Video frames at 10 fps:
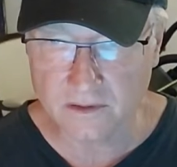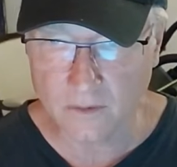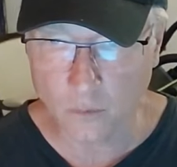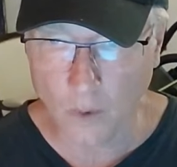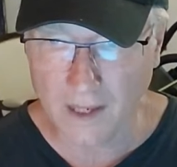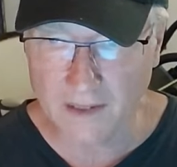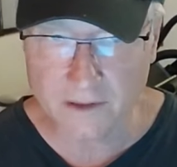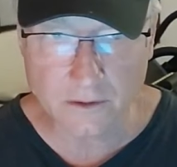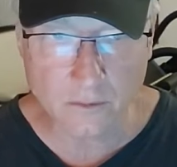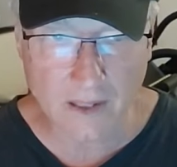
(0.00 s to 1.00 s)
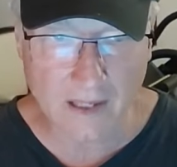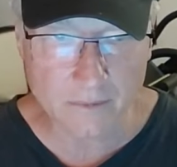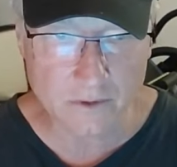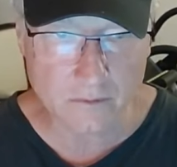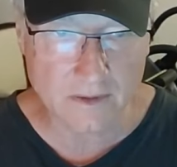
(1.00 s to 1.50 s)
said, Why do you
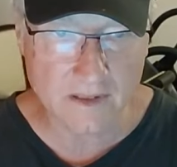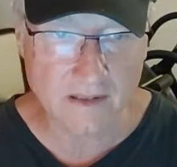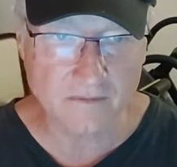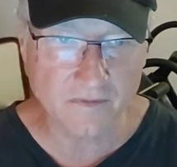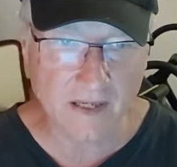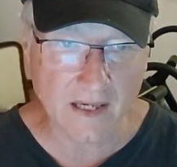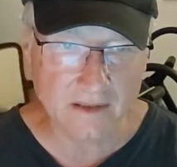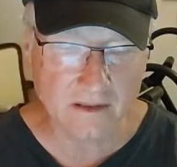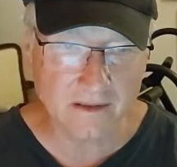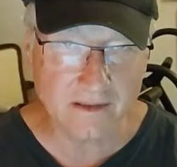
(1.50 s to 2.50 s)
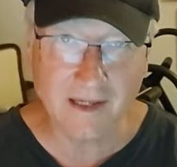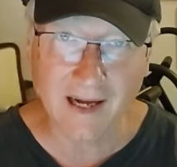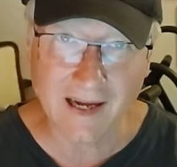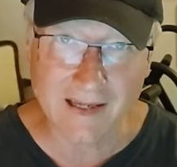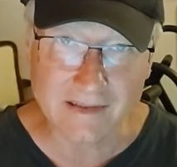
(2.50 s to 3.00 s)
absolutely, in fact,
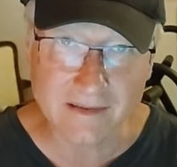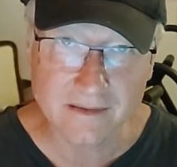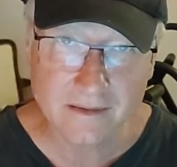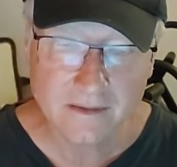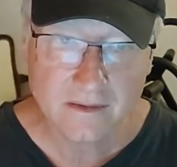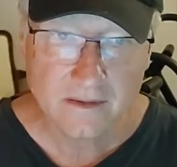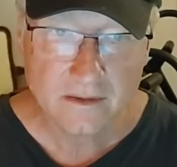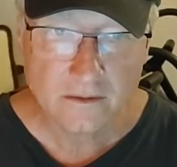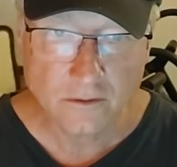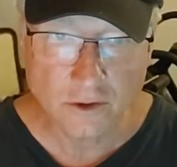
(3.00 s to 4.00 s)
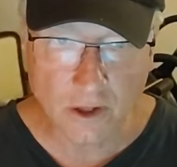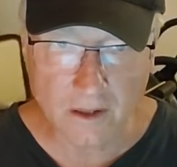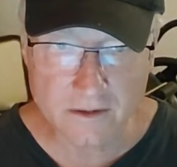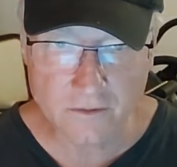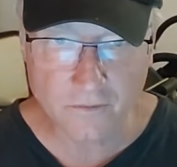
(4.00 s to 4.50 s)
not
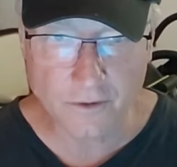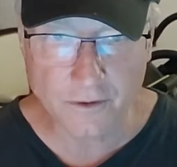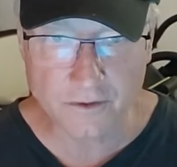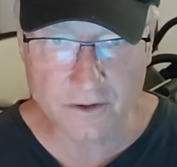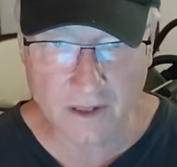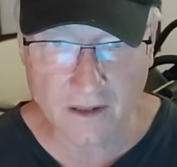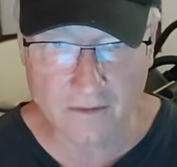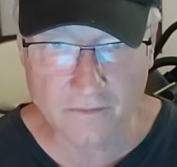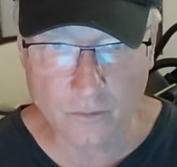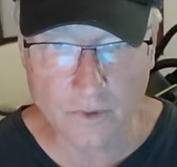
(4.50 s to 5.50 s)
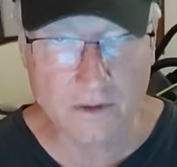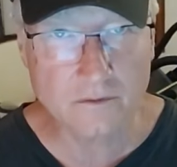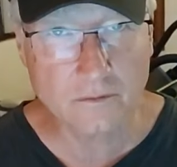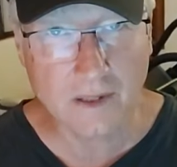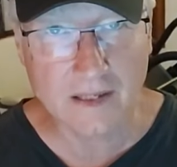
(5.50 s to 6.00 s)
judge for yourself what
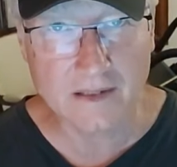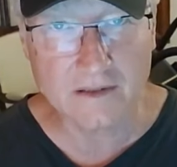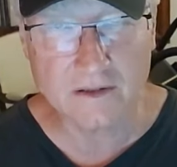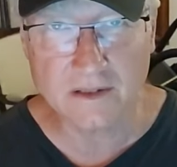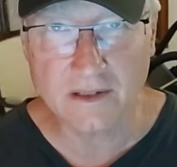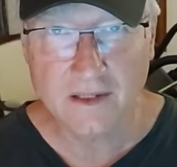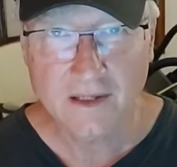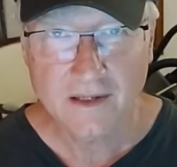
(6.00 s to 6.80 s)
is right. See,